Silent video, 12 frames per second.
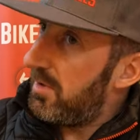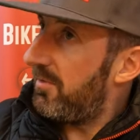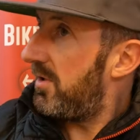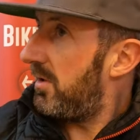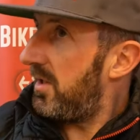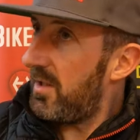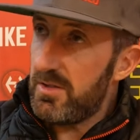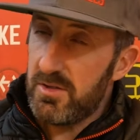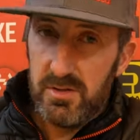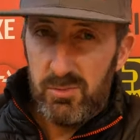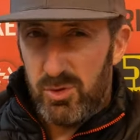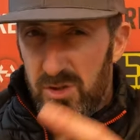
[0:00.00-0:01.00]
If you like the
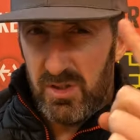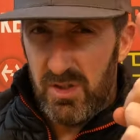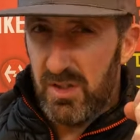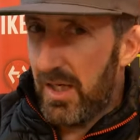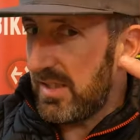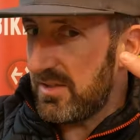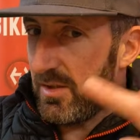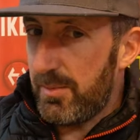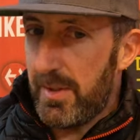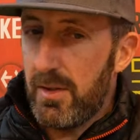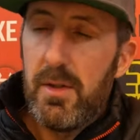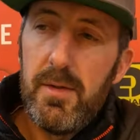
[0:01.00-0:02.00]
hats, what do you think of the hats
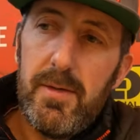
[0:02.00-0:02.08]
anyway?